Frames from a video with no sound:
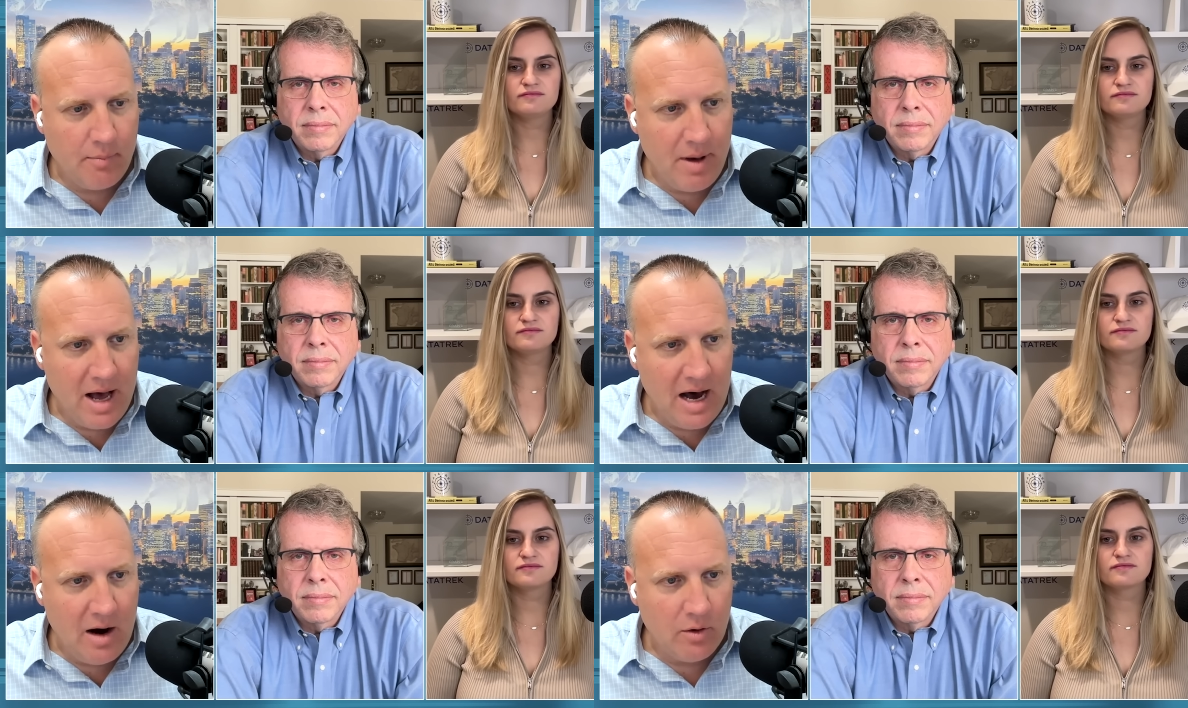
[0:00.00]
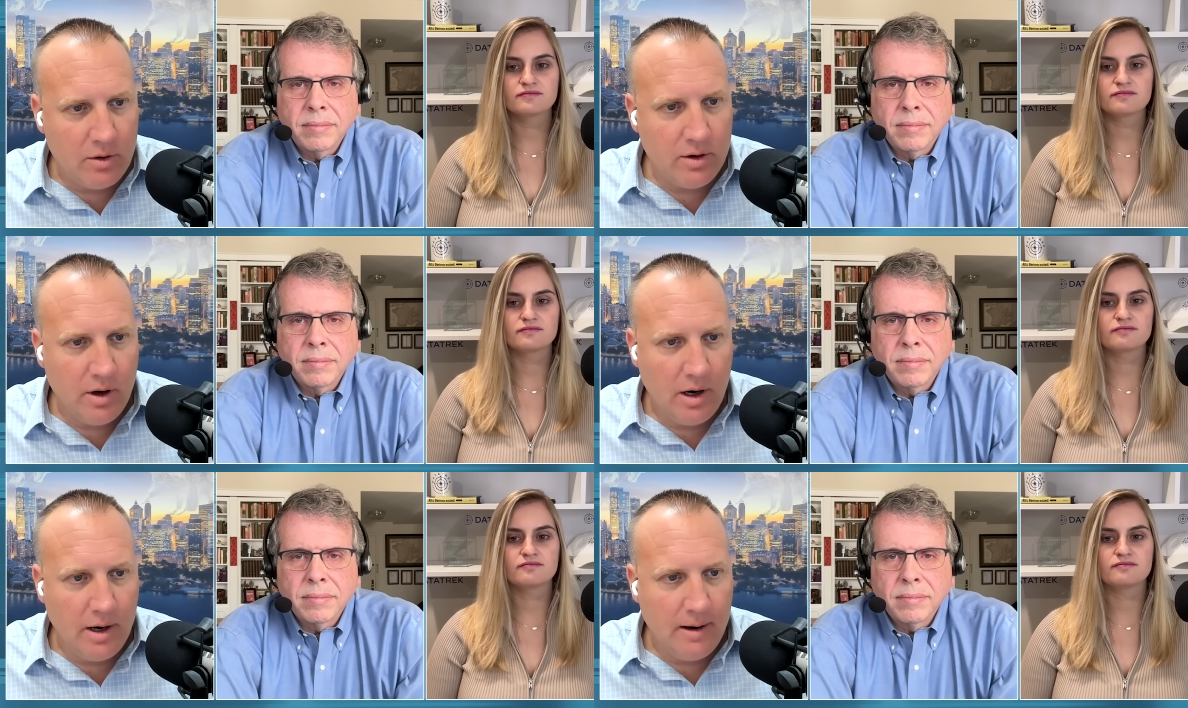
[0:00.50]
Speaker 1: about
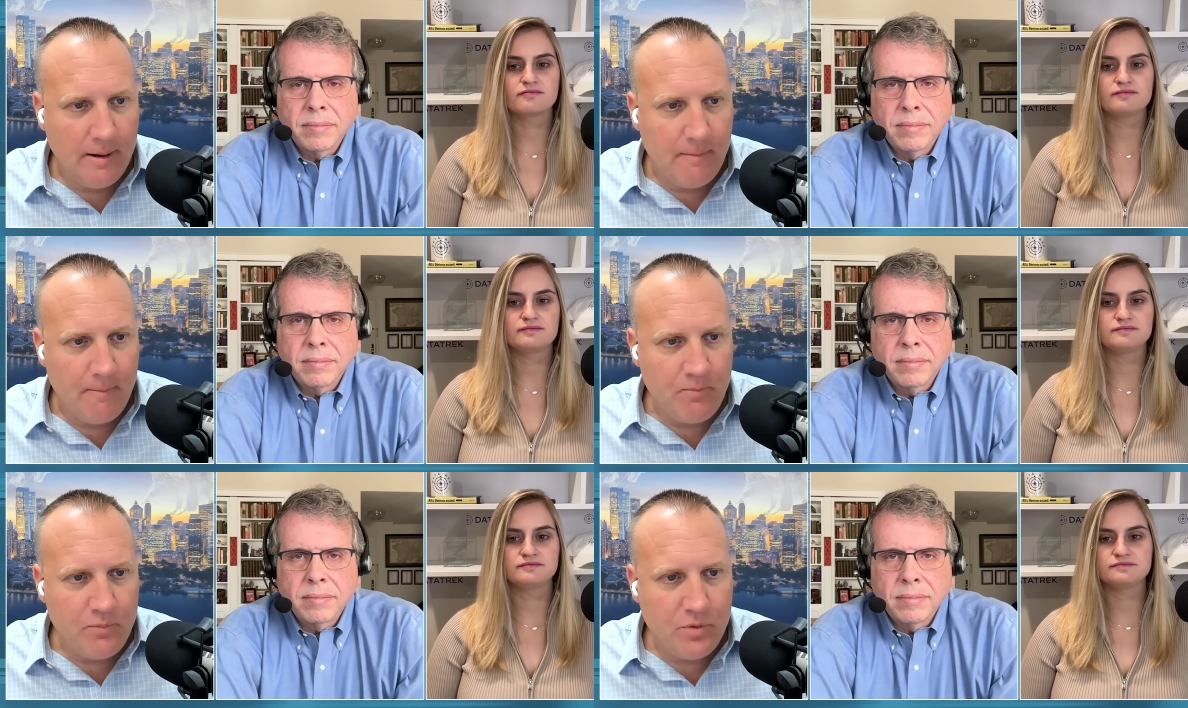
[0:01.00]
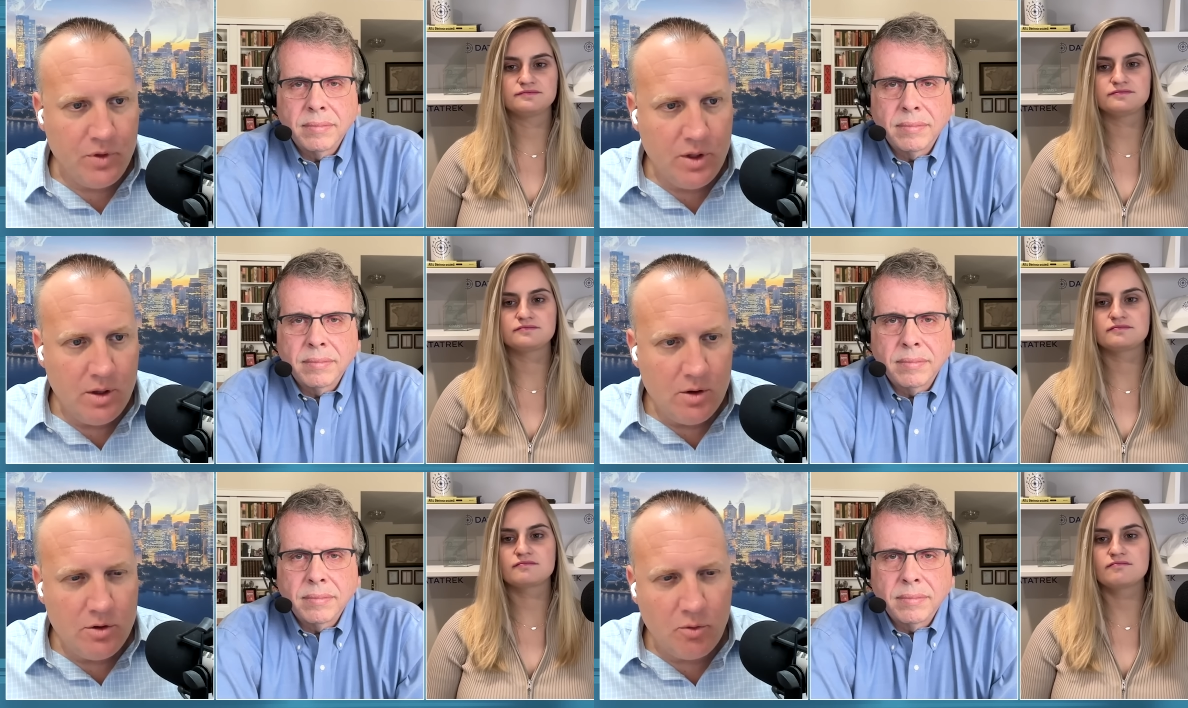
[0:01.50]
um,
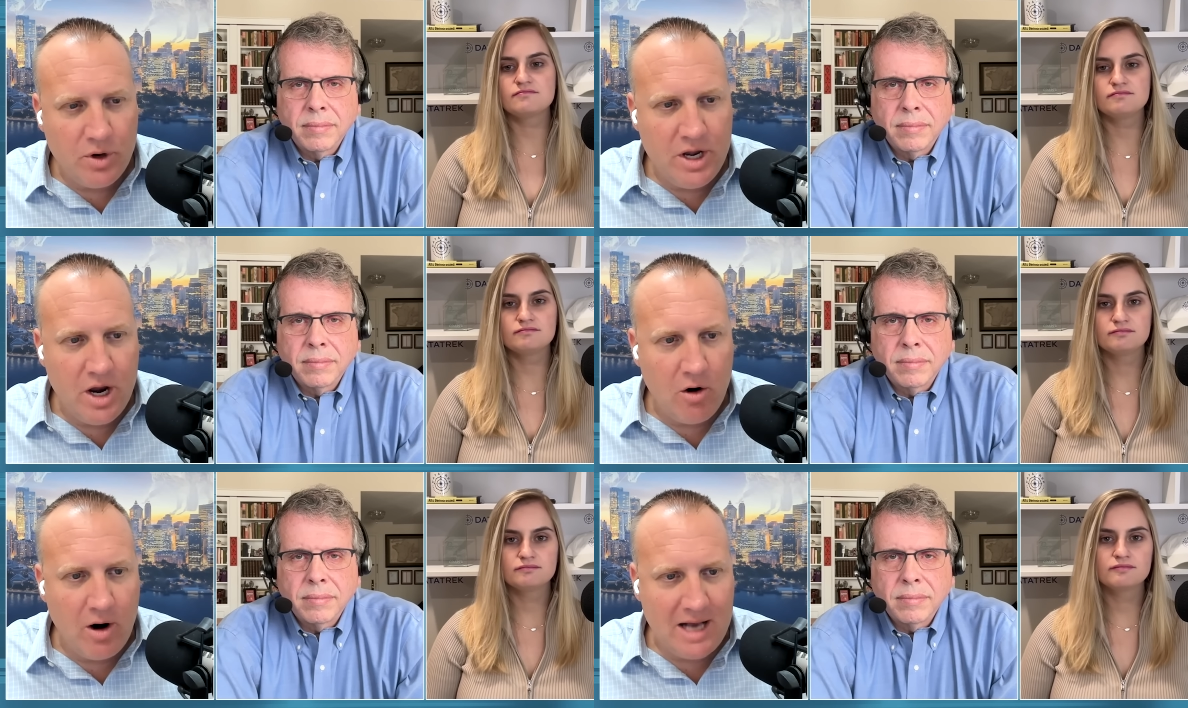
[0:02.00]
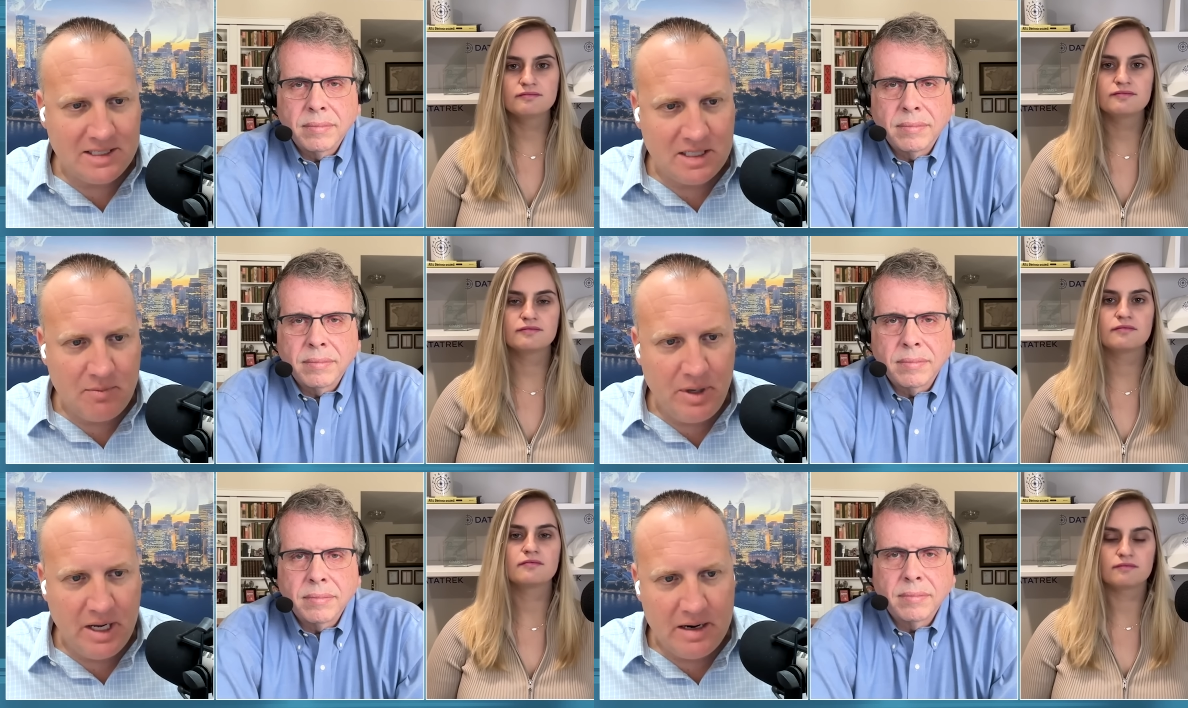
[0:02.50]
three-year S
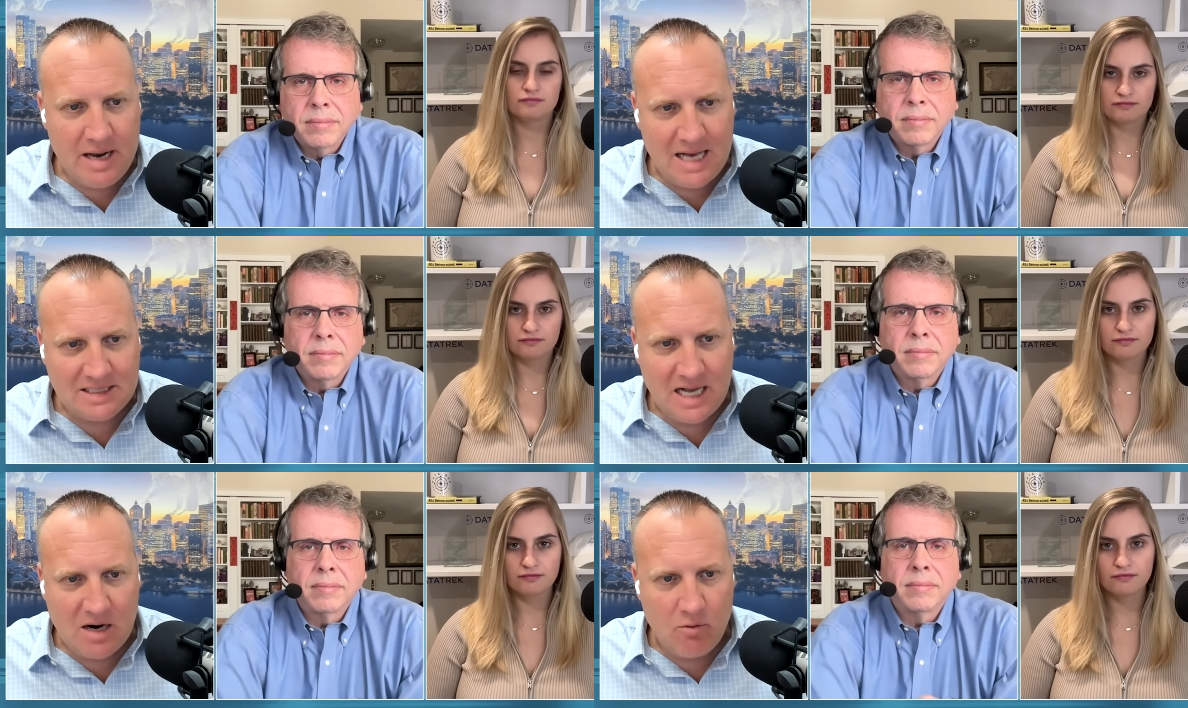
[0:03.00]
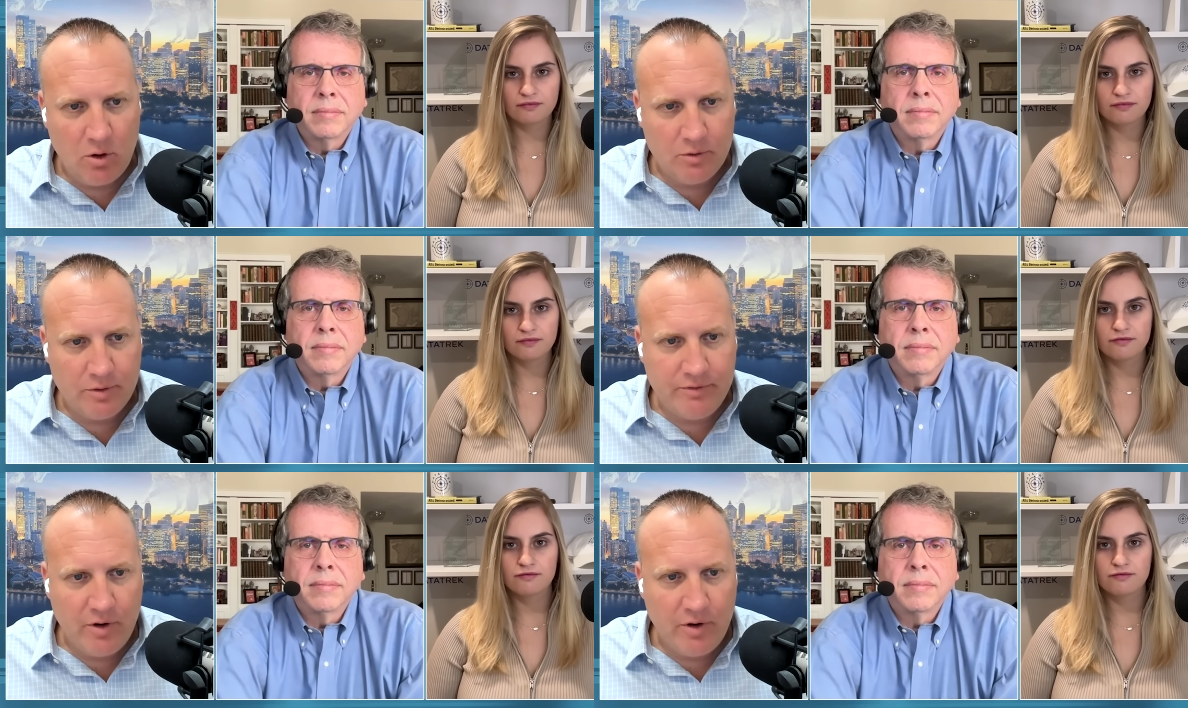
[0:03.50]
and P and Nasdaq rolling